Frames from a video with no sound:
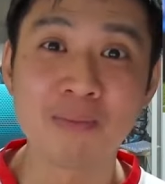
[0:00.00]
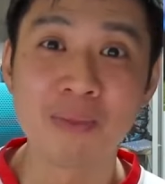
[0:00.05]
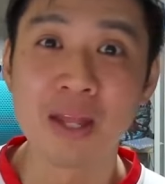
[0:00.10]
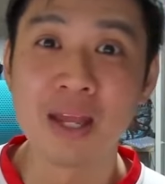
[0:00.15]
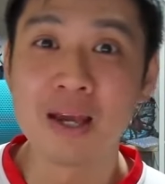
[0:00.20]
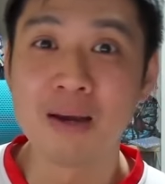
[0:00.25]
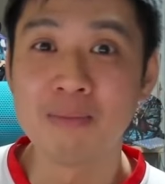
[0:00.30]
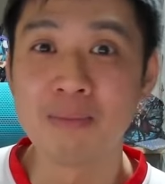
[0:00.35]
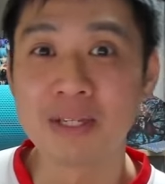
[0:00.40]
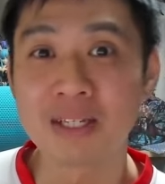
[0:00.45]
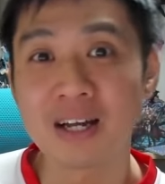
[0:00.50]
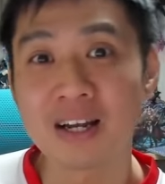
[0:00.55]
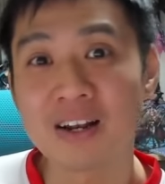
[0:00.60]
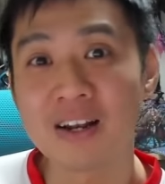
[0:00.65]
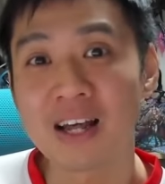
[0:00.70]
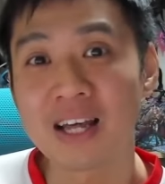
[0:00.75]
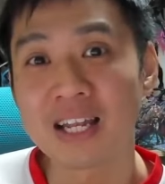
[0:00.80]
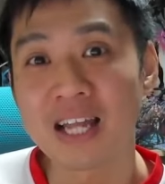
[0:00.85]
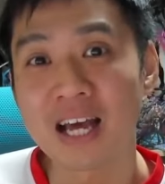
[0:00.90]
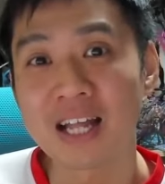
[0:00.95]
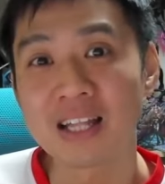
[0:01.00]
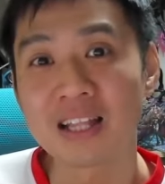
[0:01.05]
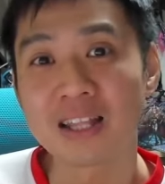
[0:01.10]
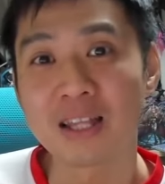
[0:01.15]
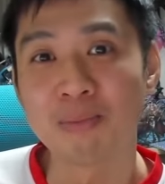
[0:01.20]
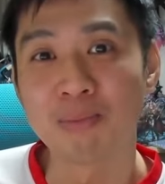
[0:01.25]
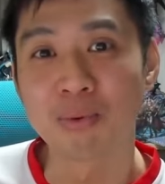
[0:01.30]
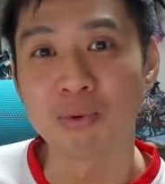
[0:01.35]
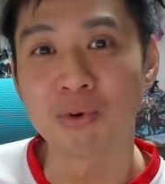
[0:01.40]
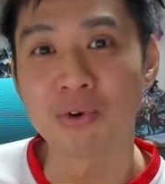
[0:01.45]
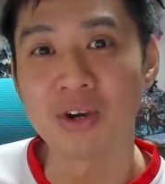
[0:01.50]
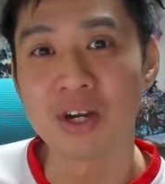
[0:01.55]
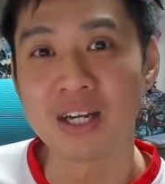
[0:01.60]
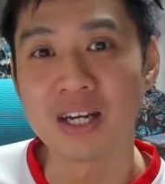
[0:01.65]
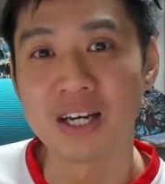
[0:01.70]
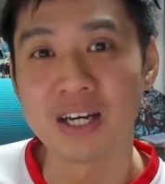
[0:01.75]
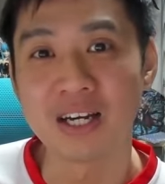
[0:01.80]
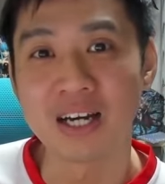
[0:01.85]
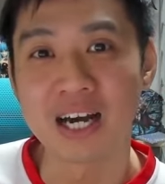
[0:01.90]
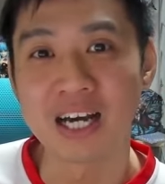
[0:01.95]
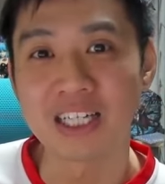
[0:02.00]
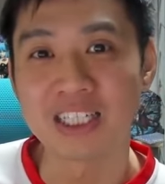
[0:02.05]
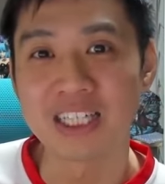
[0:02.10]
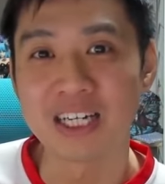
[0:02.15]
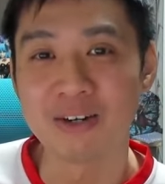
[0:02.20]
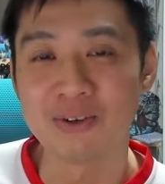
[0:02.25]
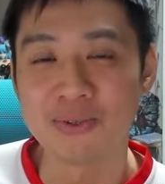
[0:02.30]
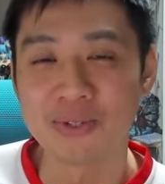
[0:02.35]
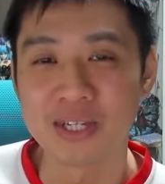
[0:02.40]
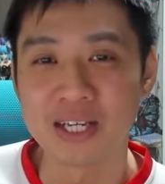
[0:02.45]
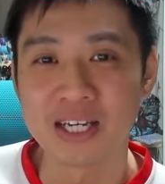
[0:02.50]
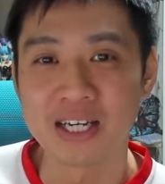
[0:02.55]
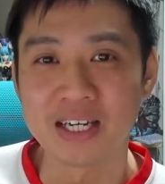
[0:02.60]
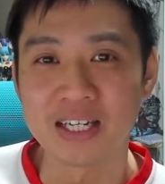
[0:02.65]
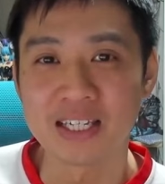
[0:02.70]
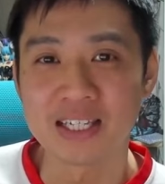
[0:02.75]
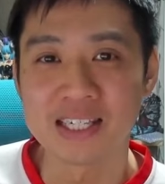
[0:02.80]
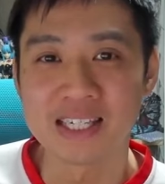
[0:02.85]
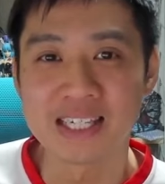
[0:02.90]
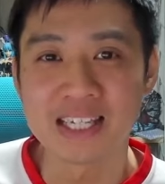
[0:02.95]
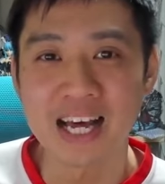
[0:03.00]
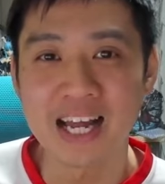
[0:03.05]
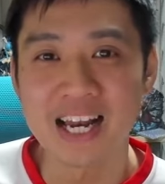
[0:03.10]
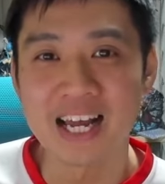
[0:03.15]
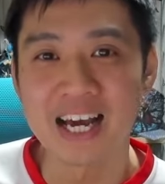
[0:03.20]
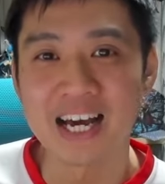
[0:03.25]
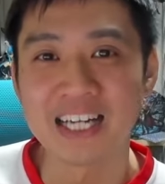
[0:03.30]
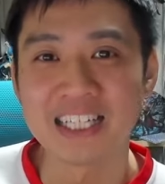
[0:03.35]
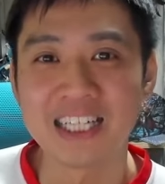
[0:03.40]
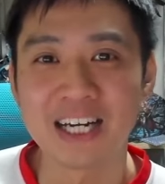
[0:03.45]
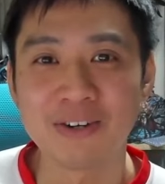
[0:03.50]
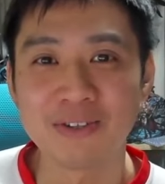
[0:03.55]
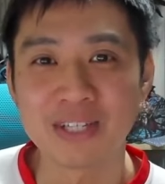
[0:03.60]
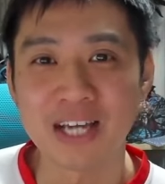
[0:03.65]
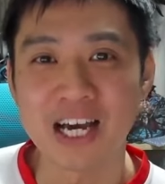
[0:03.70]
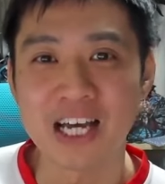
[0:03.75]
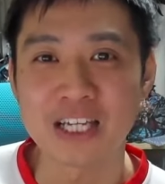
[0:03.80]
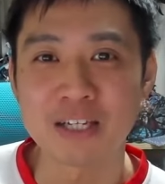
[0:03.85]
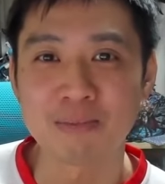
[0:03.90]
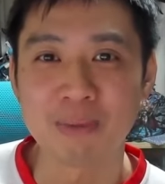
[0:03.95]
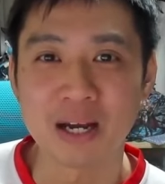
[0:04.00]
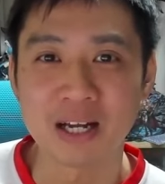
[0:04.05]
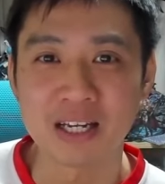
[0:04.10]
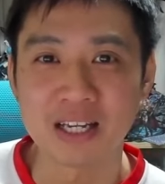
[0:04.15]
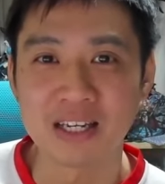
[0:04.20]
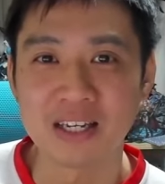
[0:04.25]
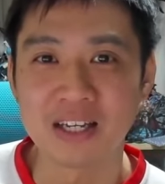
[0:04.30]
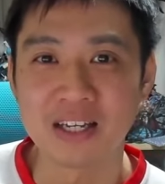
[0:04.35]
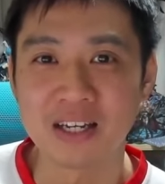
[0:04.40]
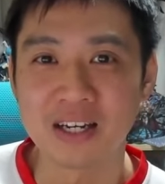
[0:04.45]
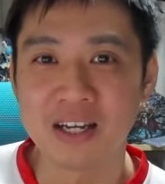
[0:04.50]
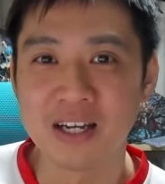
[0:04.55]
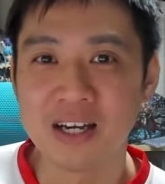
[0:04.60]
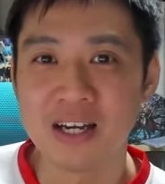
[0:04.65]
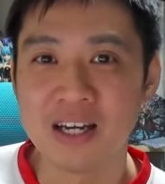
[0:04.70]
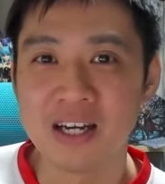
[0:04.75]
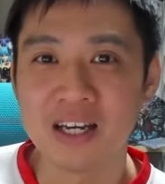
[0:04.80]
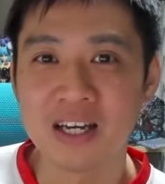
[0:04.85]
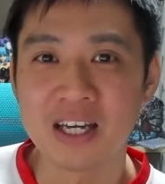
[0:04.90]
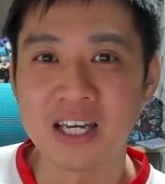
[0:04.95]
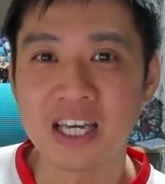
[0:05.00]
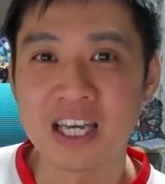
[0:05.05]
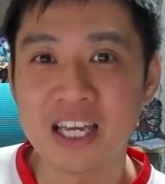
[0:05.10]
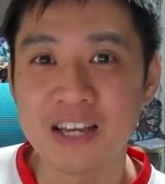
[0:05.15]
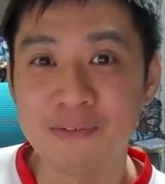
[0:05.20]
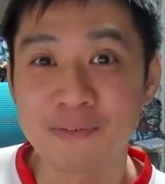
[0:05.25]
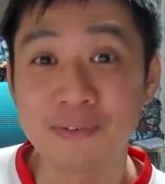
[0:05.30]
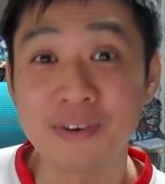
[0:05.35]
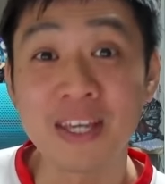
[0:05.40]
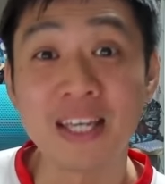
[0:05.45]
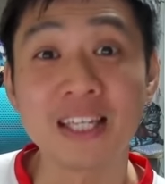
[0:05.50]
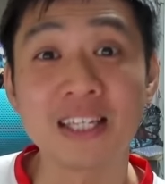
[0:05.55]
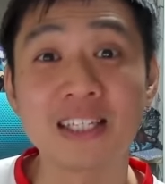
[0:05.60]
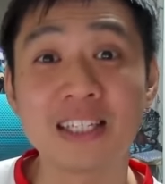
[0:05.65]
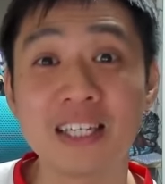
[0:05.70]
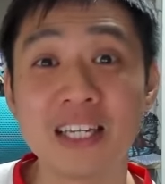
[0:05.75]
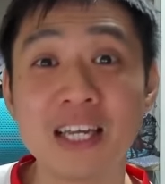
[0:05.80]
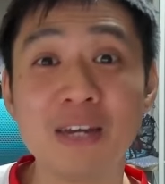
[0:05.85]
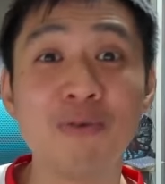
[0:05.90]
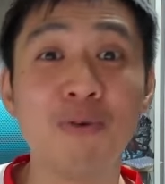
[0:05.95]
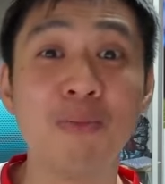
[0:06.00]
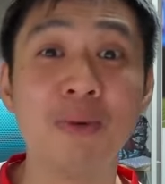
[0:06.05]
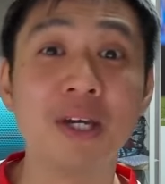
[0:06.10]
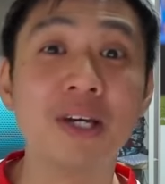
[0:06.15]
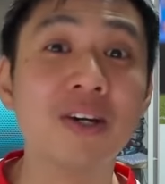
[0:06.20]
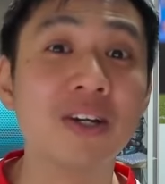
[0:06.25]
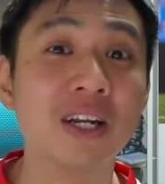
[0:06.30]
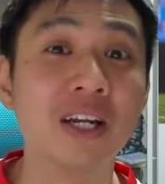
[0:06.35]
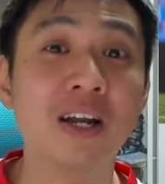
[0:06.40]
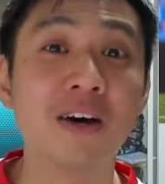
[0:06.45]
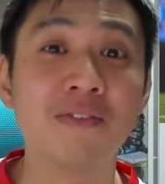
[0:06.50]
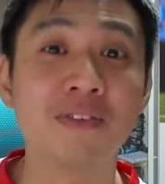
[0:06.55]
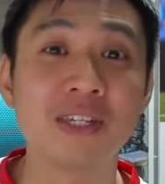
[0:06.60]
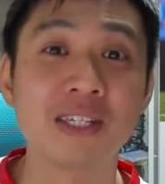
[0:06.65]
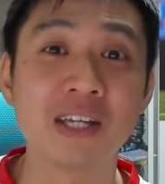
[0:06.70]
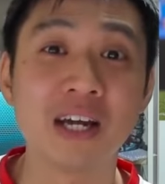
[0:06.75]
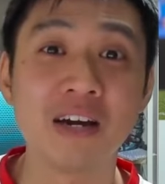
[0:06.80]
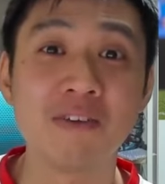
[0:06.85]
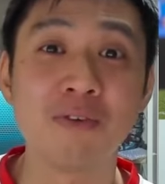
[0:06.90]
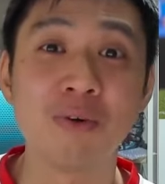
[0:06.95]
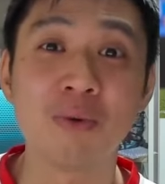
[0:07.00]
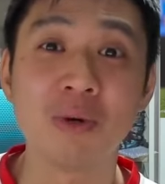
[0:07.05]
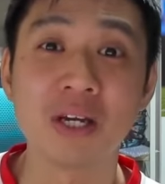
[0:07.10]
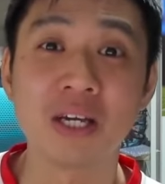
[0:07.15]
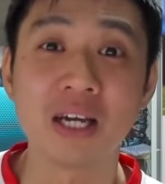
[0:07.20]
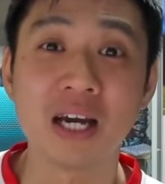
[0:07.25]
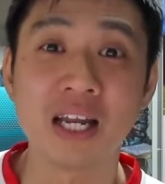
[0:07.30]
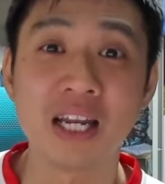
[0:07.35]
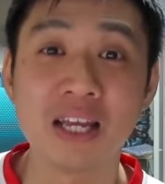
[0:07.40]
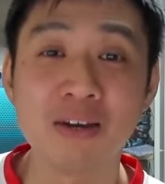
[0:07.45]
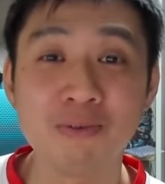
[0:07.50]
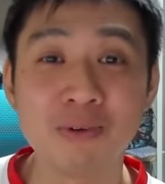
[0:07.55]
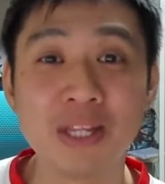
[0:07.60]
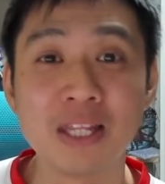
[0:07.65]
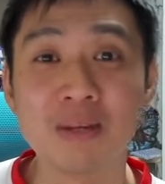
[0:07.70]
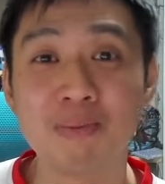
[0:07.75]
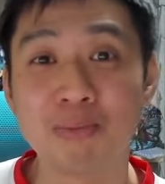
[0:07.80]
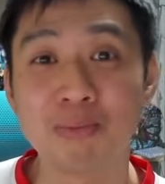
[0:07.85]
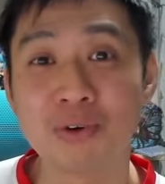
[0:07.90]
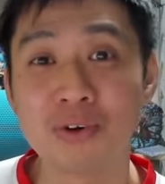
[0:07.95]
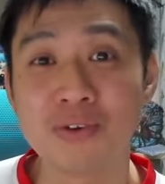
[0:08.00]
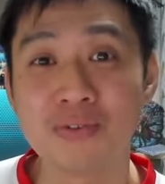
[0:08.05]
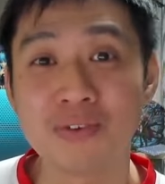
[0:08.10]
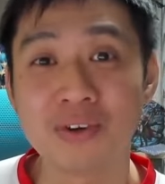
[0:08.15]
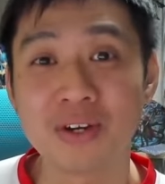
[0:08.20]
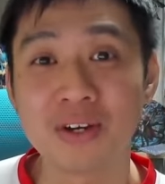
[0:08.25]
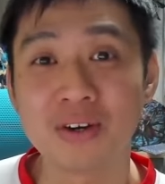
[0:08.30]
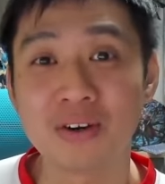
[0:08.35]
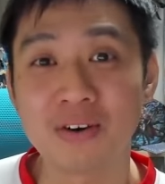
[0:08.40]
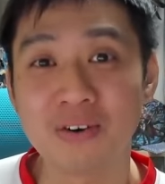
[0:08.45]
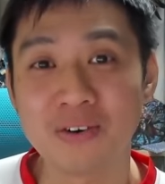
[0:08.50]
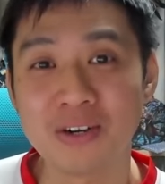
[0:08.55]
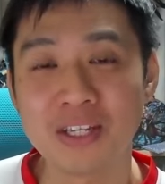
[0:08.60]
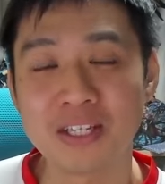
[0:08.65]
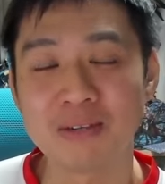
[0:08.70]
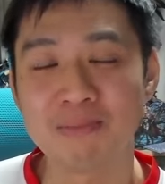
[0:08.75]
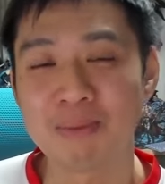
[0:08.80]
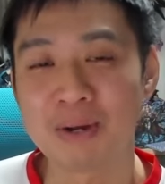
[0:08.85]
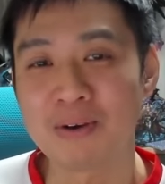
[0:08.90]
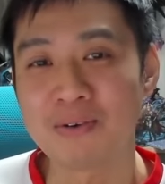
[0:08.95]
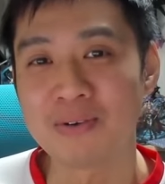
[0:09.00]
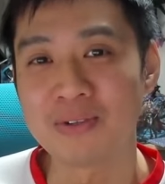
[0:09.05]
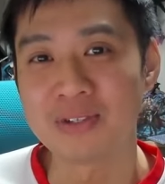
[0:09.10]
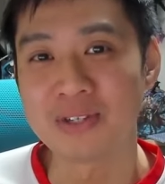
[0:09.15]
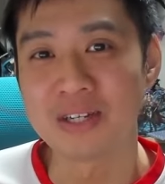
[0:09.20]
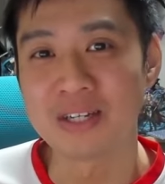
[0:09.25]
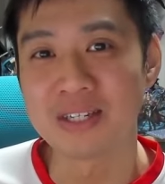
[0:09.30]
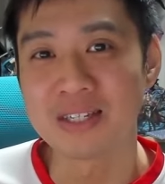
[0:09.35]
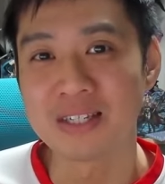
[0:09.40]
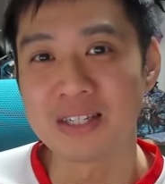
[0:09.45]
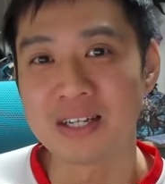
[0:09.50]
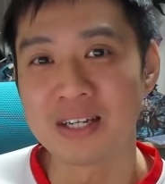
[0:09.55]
But it's kind of like that De Bruyne at Chelsea and Salah at Chelsea aspect, in that he thinks he will be good enough to start every week, and he will need to prove it on his appearances.